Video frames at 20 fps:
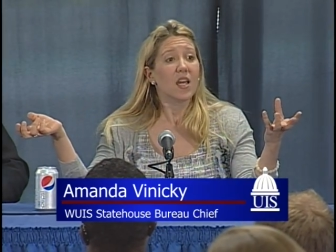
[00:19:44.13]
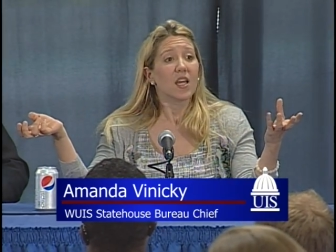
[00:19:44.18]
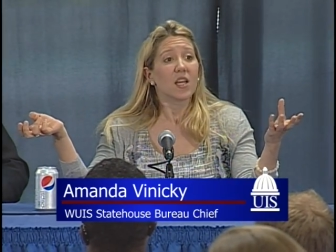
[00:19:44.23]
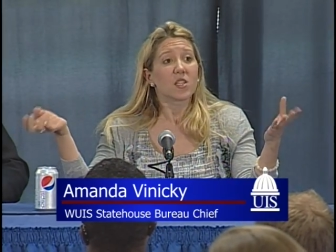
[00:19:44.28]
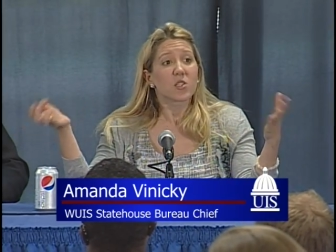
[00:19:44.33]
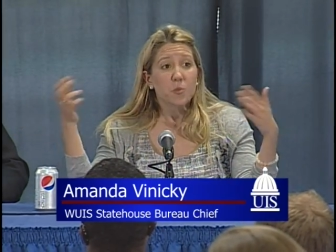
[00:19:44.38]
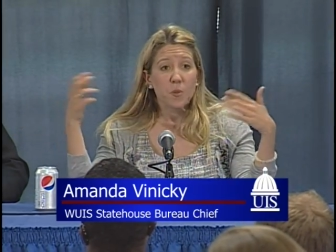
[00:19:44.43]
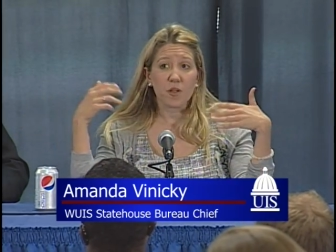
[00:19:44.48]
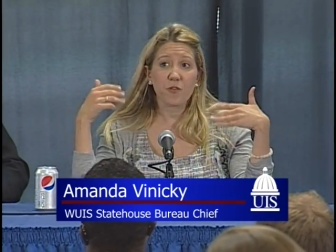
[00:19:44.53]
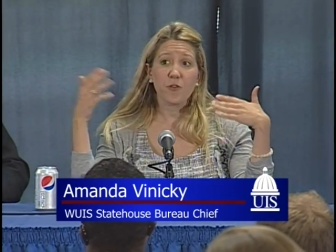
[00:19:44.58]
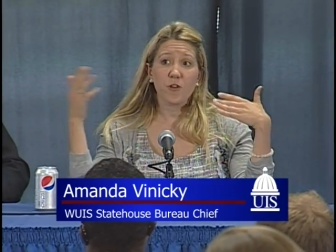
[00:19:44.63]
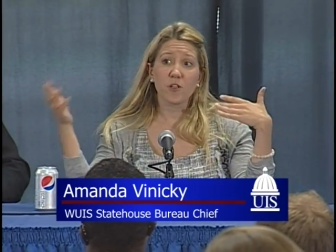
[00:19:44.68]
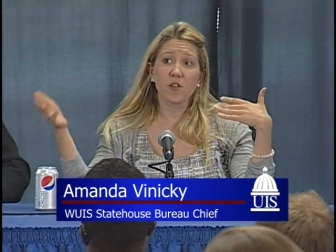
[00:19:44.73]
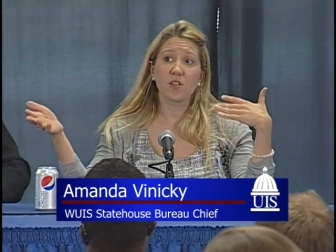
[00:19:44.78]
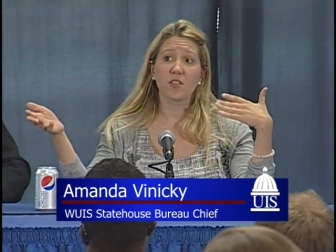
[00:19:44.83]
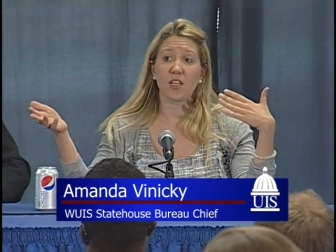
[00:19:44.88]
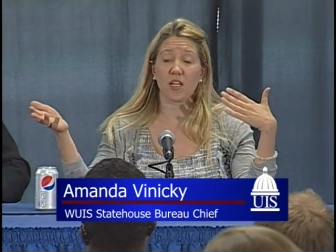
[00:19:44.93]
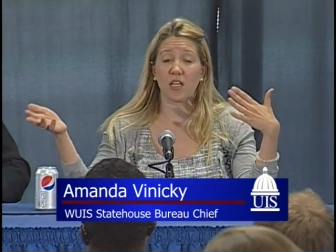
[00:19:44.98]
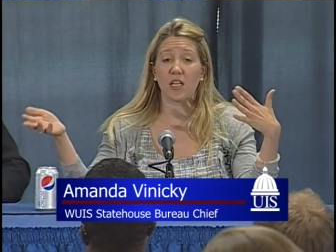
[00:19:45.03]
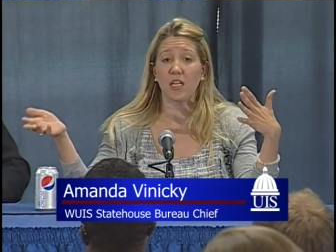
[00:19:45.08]

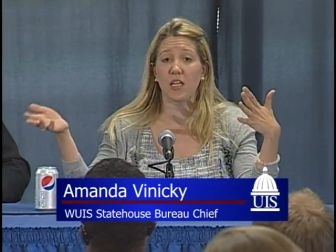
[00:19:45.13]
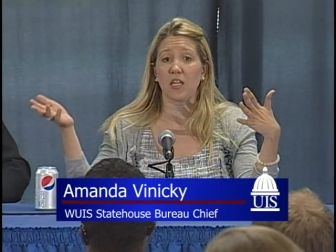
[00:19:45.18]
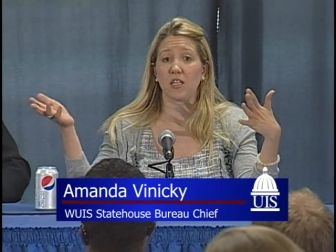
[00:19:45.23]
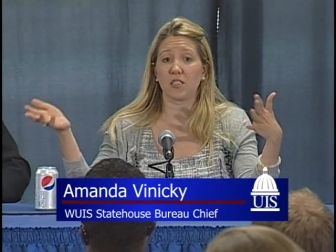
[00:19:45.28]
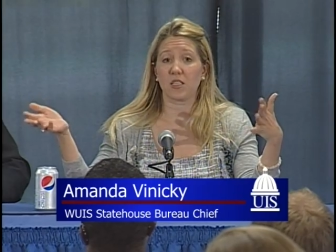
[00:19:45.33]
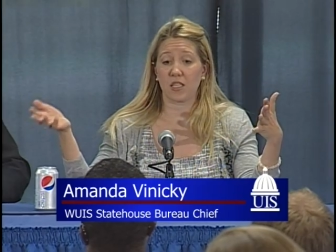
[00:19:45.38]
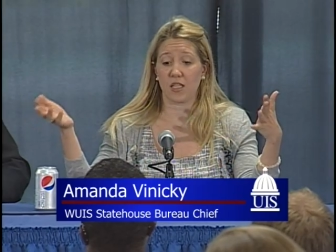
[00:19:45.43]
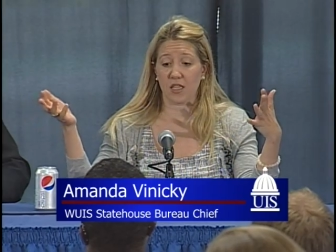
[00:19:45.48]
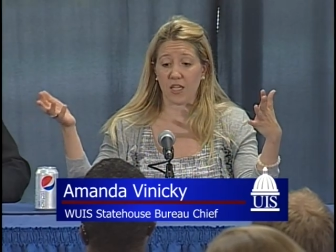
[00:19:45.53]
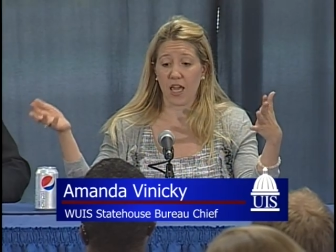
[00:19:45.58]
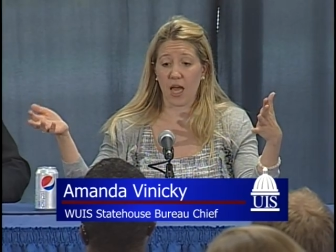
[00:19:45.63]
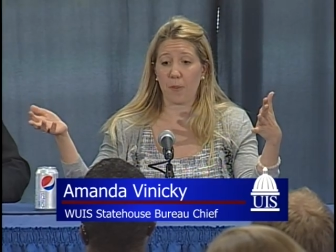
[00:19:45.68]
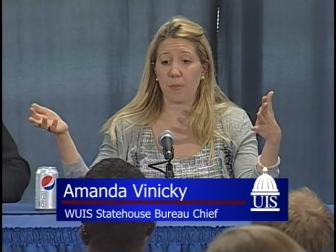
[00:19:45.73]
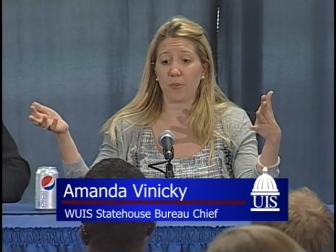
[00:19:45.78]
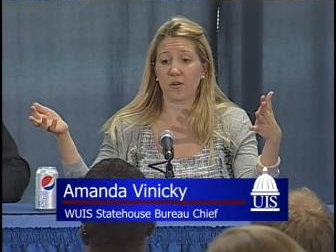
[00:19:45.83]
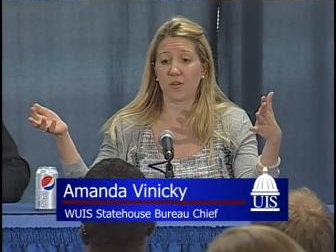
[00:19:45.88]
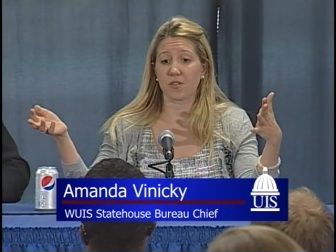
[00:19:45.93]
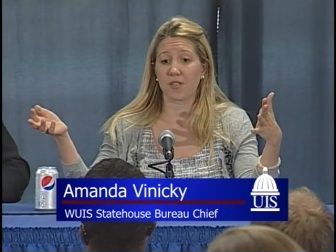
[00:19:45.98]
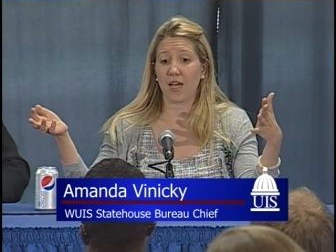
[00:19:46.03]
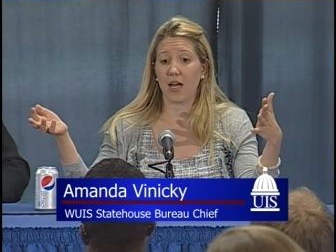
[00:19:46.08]
Springfield is a
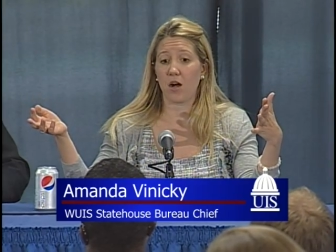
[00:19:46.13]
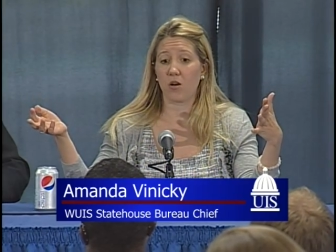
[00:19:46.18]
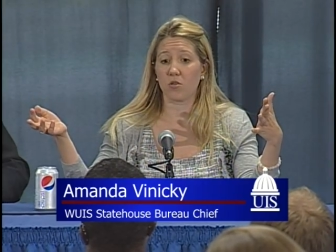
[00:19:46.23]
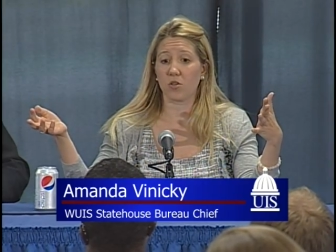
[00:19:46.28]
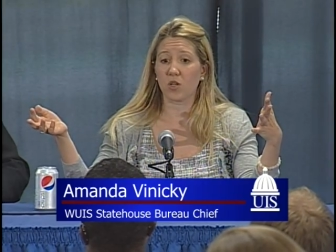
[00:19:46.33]
capital town.